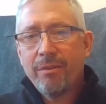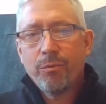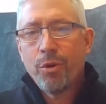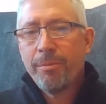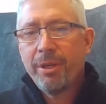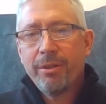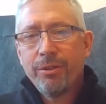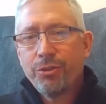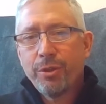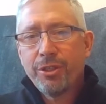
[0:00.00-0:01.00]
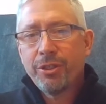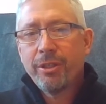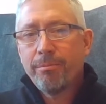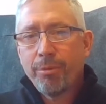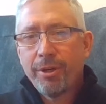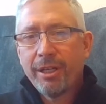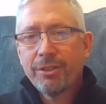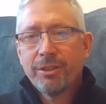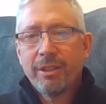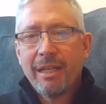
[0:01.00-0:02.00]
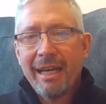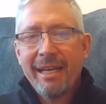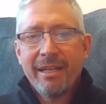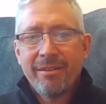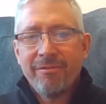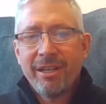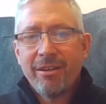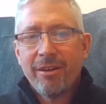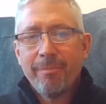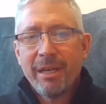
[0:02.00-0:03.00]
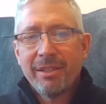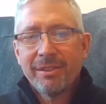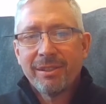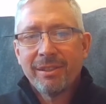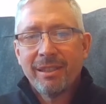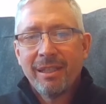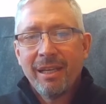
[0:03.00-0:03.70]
ruminant nutrition and production and in veterinary medicine.